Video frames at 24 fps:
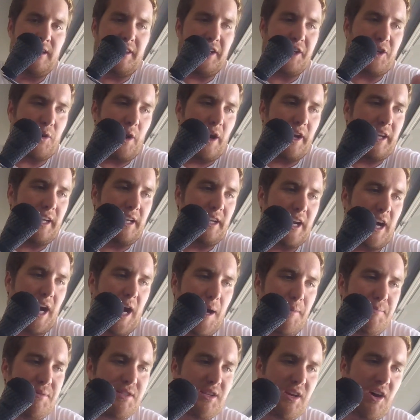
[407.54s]
cranking
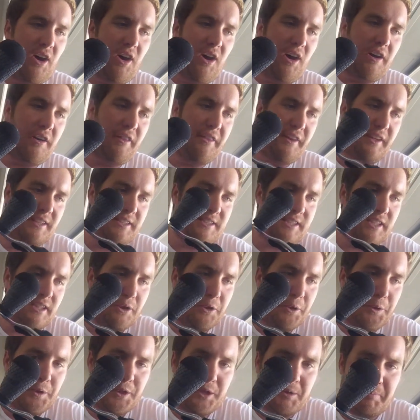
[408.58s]
knobs on this
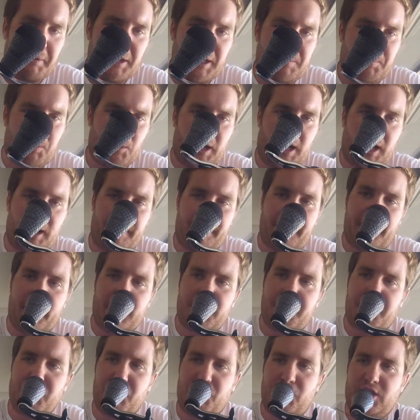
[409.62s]
LEWS Speed Spool
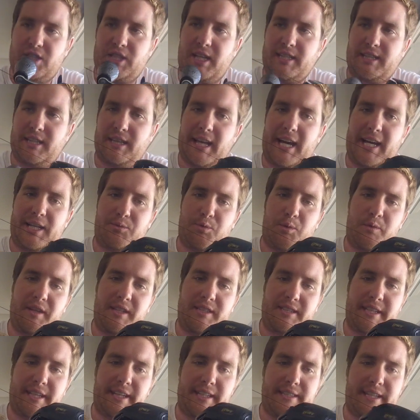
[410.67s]
LFS, but just like the last one,
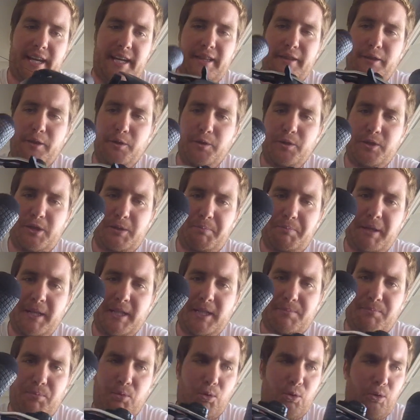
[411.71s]
this is a LEWS
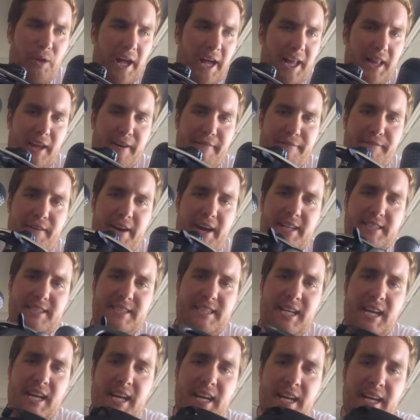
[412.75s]
Speed Spool
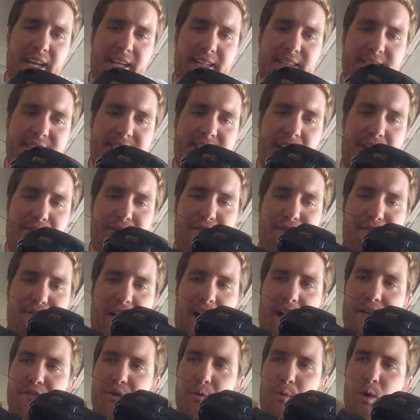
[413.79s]
LFS in
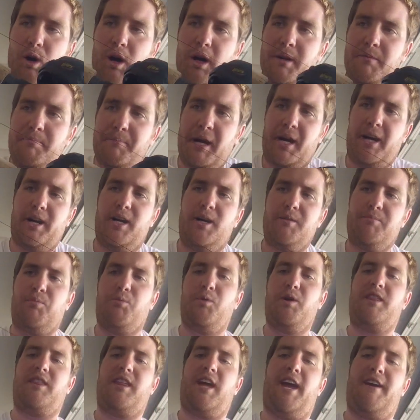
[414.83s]
7.5-to-1 paired up
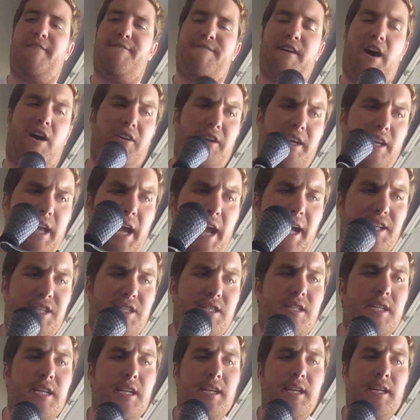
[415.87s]
with a FALCON
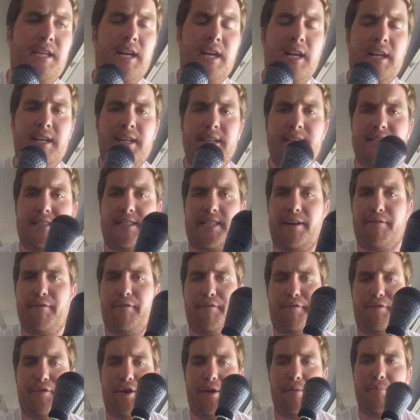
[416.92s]
HD
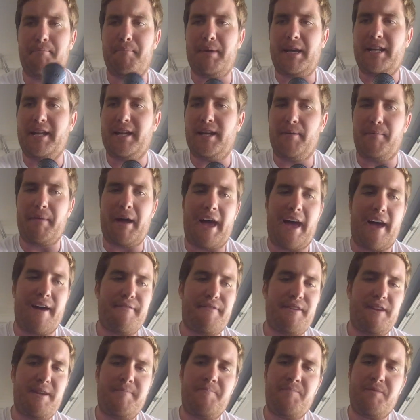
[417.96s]
7 foot medium
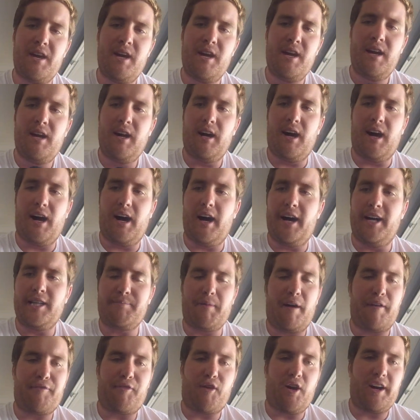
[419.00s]
heavy. It's
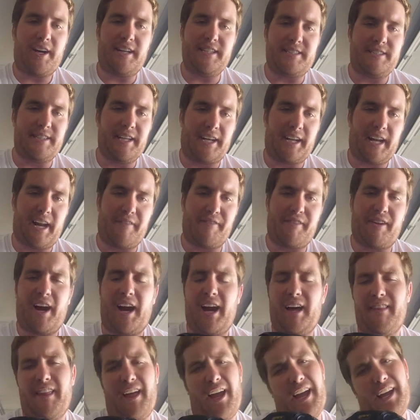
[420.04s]
my frogging stick, and I've
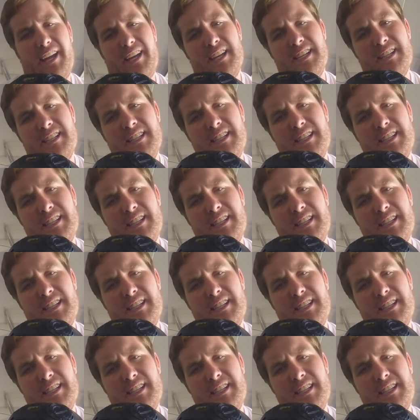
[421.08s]
got like,